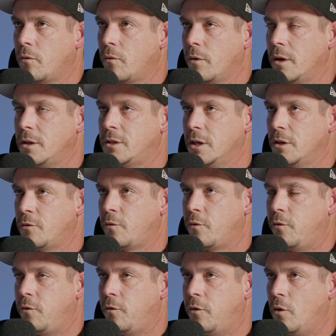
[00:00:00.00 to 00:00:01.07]
It says
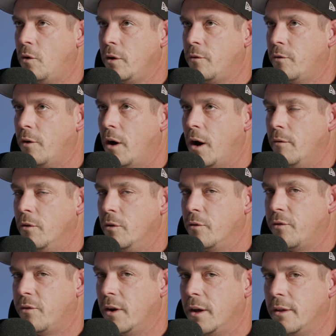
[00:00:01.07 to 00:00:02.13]
forty-five on the front.